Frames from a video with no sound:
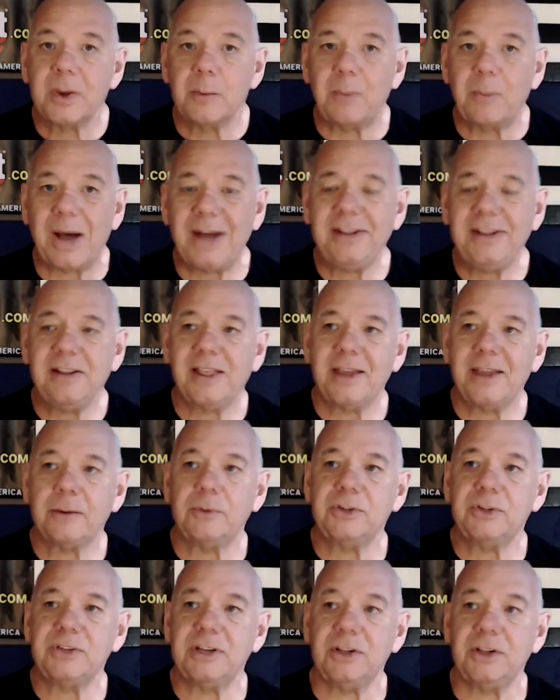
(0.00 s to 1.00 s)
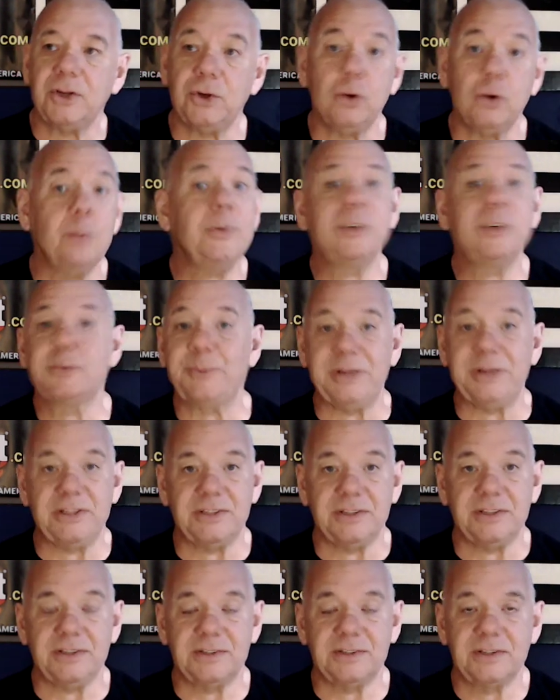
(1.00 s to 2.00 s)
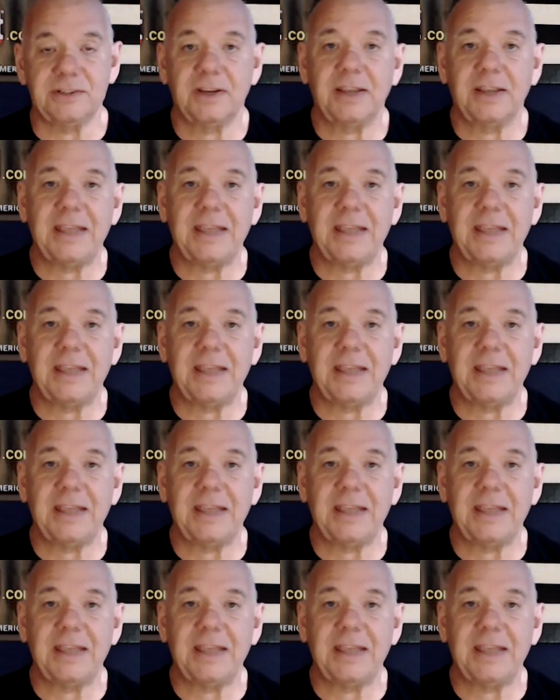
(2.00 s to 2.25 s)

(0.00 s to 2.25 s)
body language in the human species,